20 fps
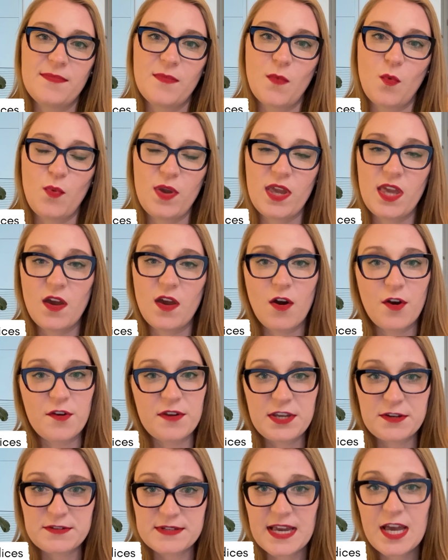We are
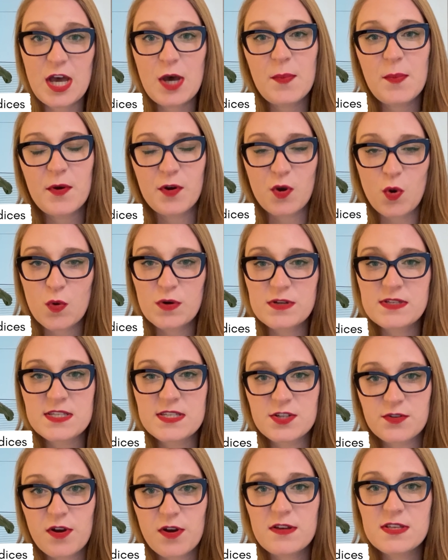here to help. Our courses
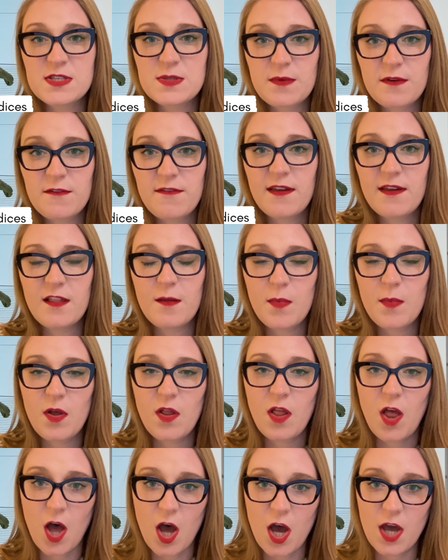are also
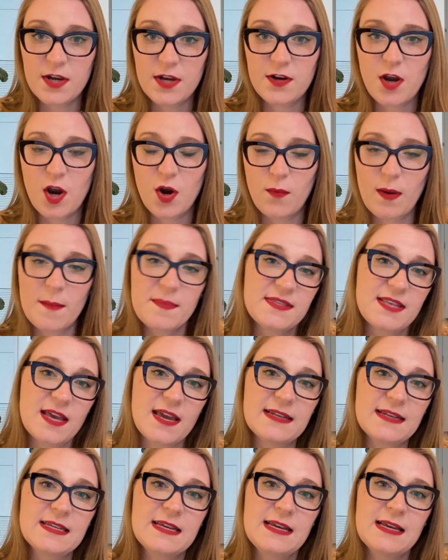available on our
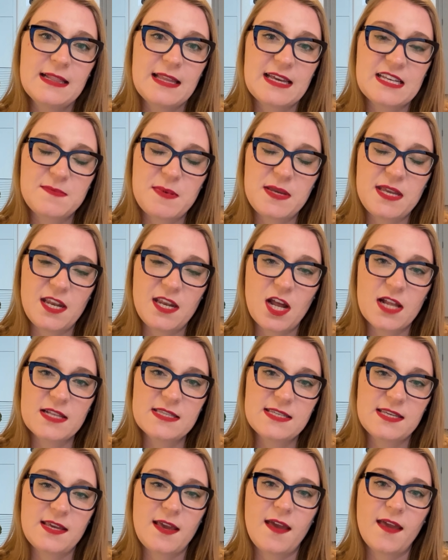website,
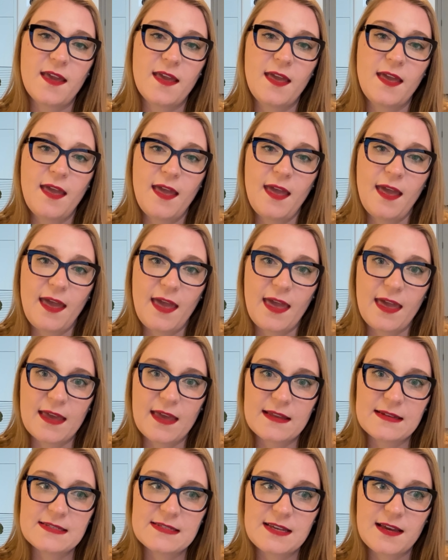lexpd.ca.
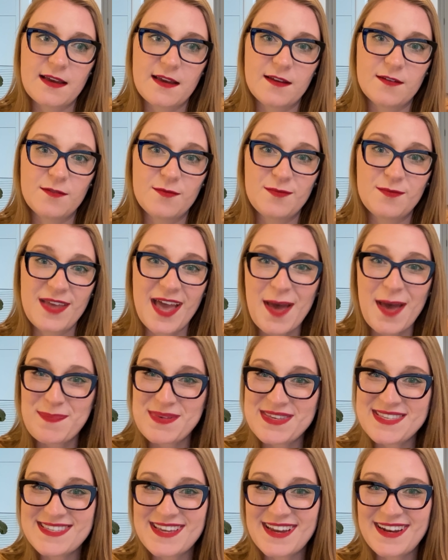And
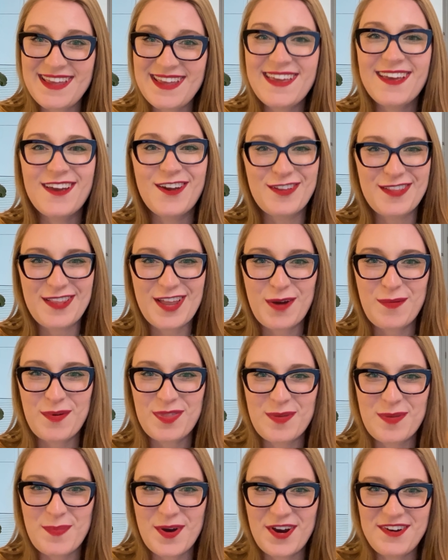happy studying and good luck with
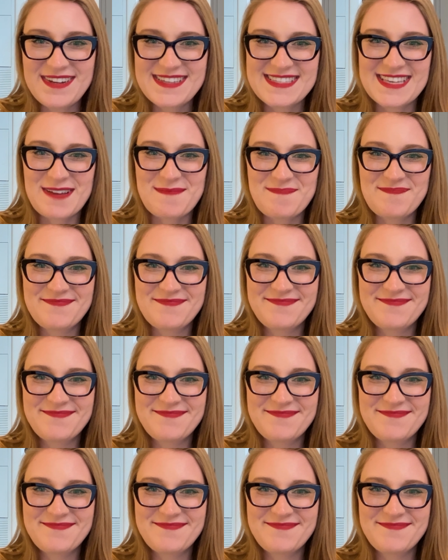the bar exam.